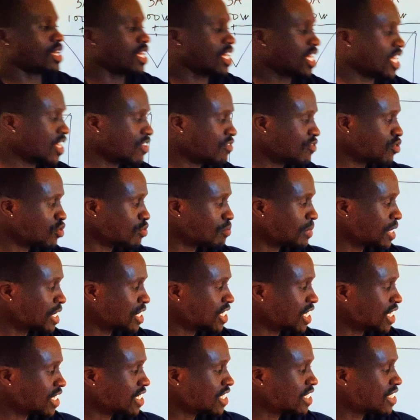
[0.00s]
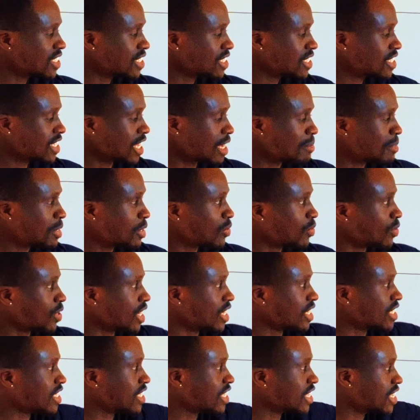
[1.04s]
If you measure this terminal
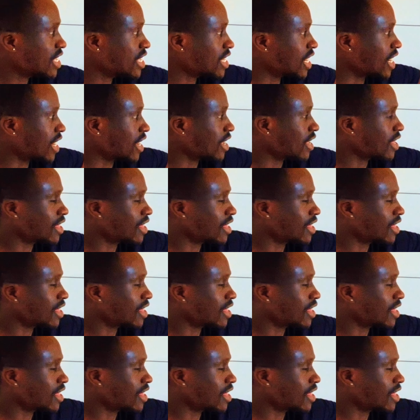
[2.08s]
and here,